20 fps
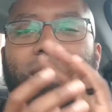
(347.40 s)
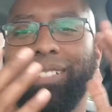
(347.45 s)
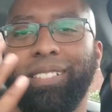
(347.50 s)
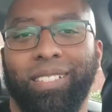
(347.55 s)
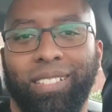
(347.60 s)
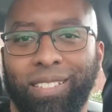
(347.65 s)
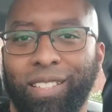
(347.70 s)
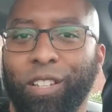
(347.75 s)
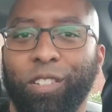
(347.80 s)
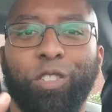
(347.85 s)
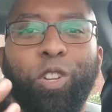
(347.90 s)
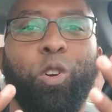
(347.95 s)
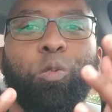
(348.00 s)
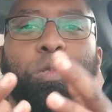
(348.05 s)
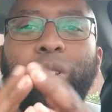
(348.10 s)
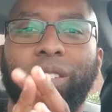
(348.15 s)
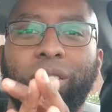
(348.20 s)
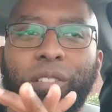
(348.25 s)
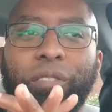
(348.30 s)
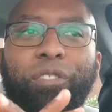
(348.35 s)
there's no
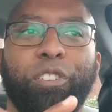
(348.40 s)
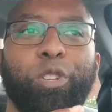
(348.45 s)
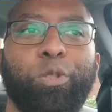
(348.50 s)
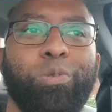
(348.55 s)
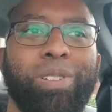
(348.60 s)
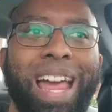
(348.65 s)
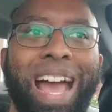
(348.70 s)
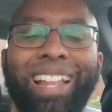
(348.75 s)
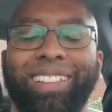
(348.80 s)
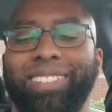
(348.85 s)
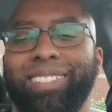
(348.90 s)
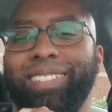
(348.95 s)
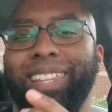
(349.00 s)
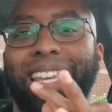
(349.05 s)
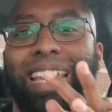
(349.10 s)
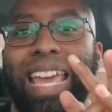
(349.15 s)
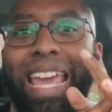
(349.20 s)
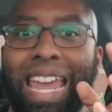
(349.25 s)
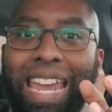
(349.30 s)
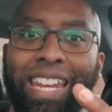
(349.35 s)
reason for you not to
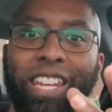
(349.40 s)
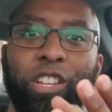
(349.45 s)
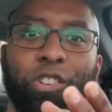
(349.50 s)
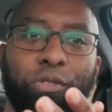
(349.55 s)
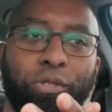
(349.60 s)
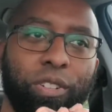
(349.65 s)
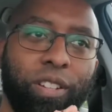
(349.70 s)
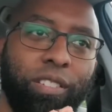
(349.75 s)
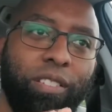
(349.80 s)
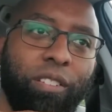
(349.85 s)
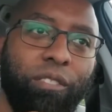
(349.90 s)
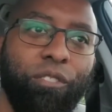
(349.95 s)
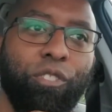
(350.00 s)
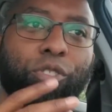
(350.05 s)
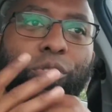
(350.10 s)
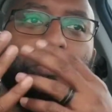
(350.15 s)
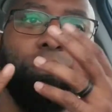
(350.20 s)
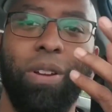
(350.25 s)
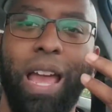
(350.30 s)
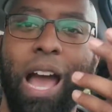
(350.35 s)
take any orders if
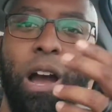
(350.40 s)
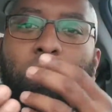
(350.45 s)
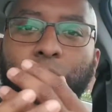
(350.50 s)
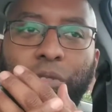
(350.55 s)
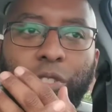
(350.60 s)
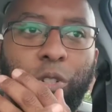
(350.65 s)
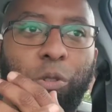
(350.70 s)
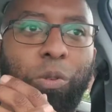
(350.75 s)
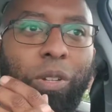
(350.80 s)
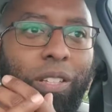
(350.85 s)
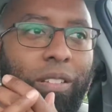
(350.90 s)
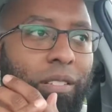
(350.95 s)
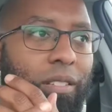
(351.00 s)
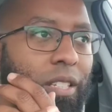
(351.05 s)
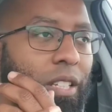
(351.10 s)
you're out doing,